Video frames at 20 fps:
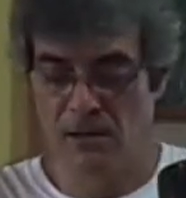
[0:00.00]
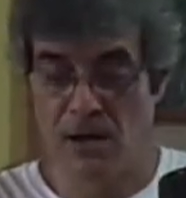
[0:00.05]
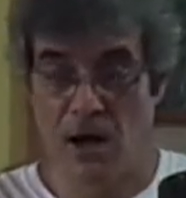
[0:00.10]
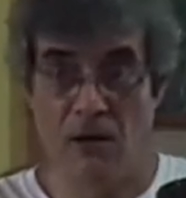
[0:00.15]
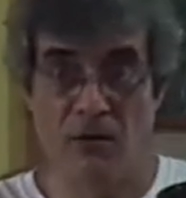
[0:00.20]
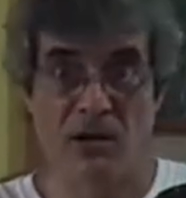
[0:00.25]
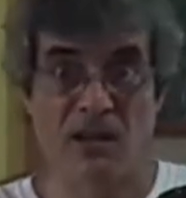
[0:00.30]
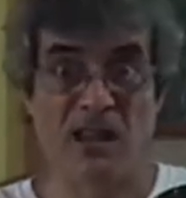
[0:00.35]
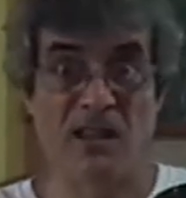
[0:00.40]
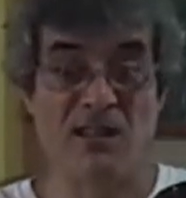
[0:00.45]

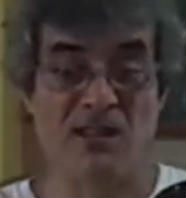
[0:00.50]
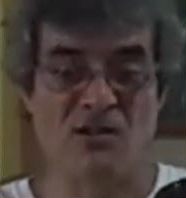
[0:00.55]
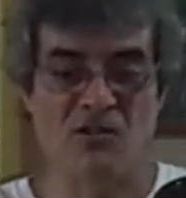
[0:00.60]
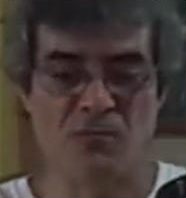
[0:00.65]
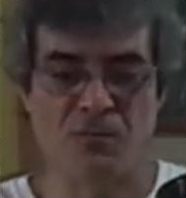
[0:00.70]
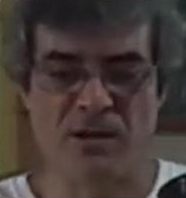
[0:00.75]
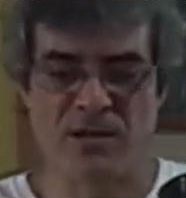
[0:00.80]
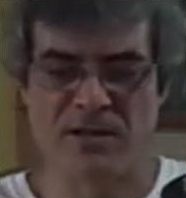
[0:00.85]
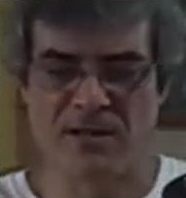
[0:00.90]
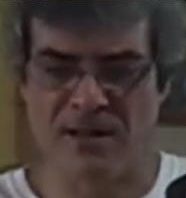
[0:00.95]
how I can
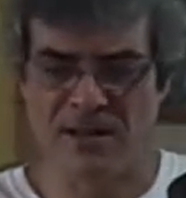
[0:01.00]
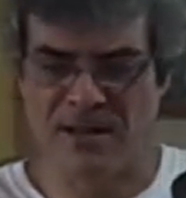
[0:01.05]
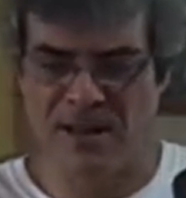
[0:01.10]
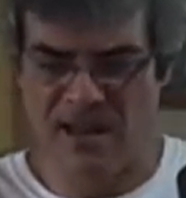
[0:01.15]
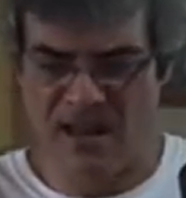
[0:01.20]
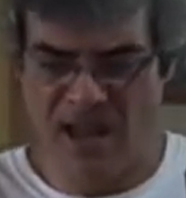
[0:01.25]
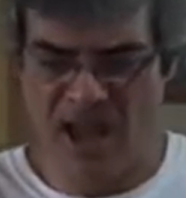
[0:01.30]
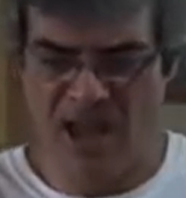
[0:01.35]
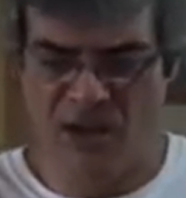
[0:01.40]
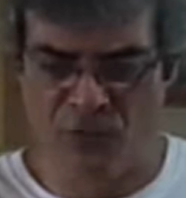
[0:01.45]
express it.
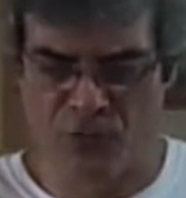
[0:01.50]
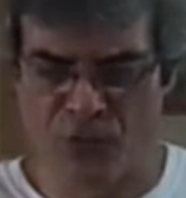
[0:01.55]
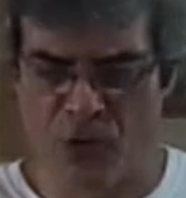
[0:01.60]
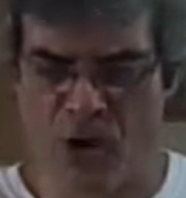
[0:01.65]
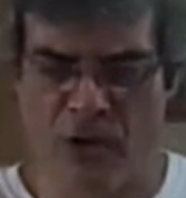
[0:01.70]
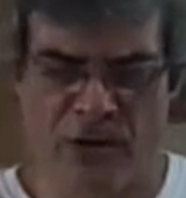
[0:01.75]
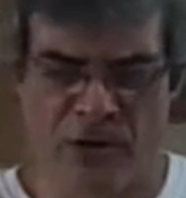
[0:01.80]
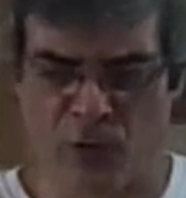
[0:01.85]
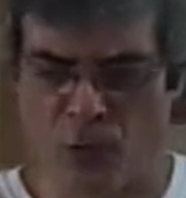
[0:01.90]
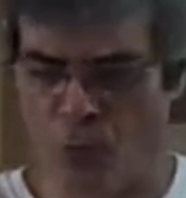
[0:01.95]
They
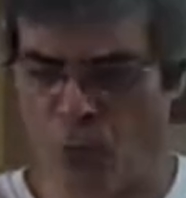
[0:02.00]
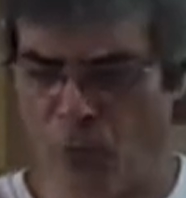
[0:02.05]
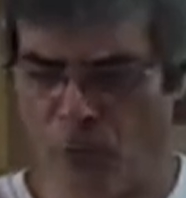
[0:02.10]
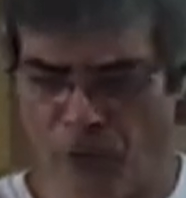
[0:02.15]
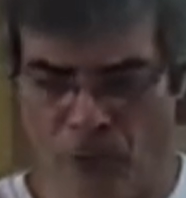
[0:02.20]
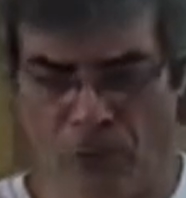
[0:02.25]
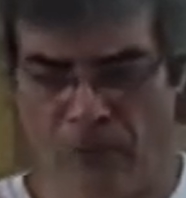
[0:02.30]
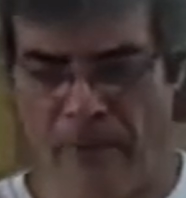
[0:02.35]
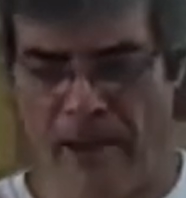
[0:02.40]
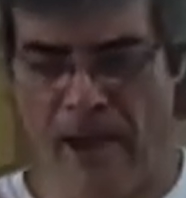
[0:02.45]
draw her
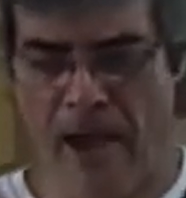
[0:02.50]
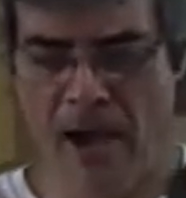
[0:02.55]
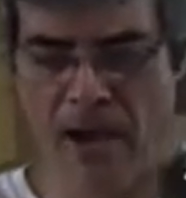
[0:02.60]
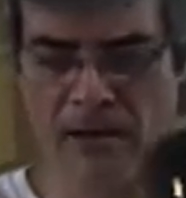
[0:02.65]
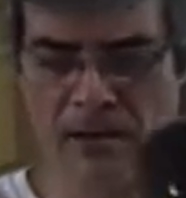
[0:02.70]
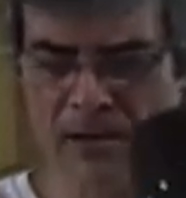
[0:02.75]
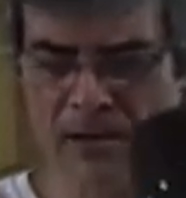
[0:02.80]
real bad,